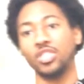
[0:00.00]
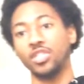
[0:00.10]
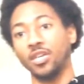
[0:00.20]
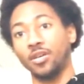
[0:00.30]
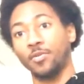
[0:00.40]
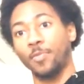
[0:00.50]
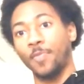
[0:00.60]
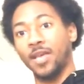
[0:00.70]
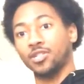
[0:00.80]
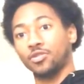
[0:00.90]
to
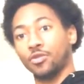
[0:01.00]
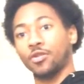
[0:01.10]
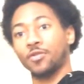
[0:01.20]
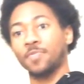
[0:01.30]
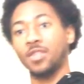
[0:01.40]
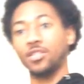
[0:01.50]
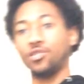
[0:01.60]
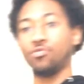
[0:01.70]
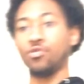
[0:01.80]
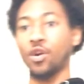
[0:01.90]
make sure that
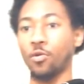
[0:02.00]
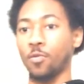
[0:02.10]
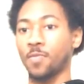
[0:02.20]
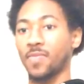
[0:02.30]
you know